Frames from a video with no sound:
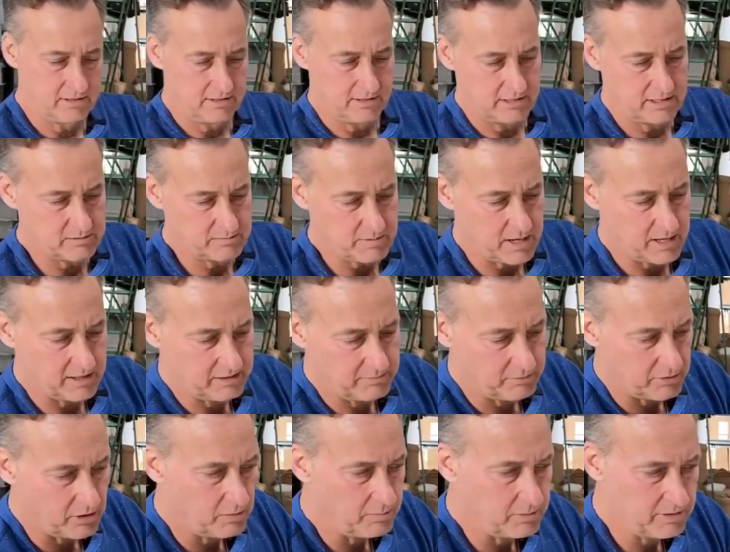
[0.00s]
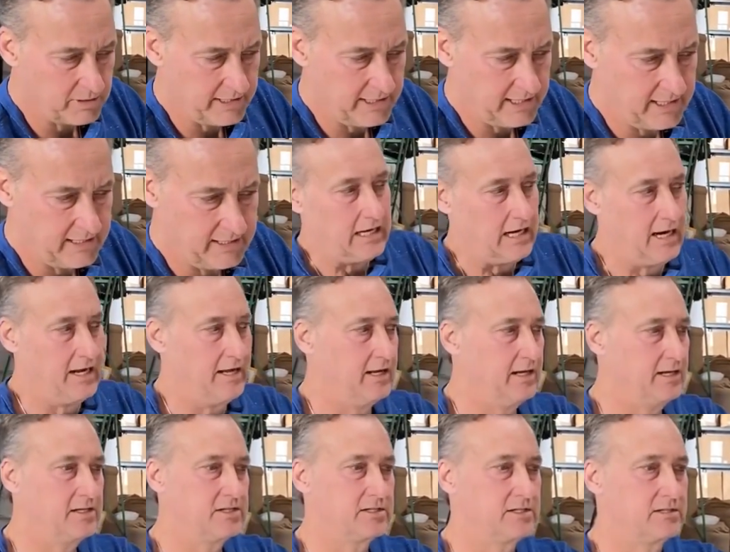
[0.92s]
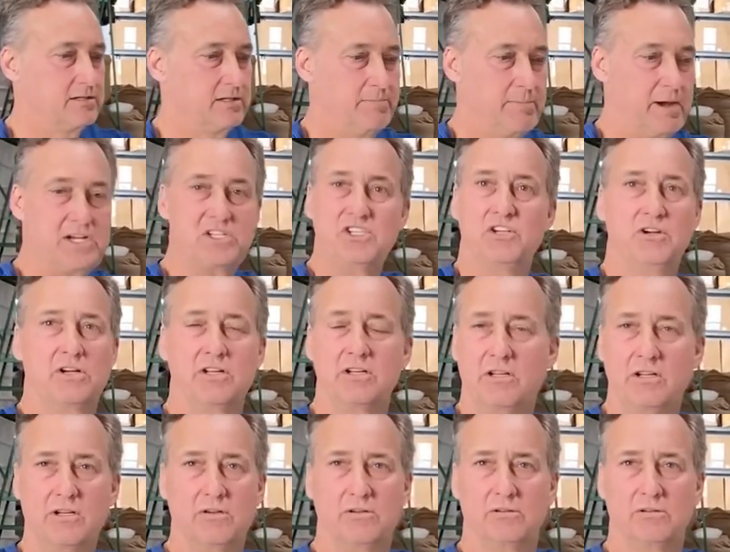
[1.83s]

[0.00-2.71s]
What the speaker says: this polypropylene. I think it's the best you can do.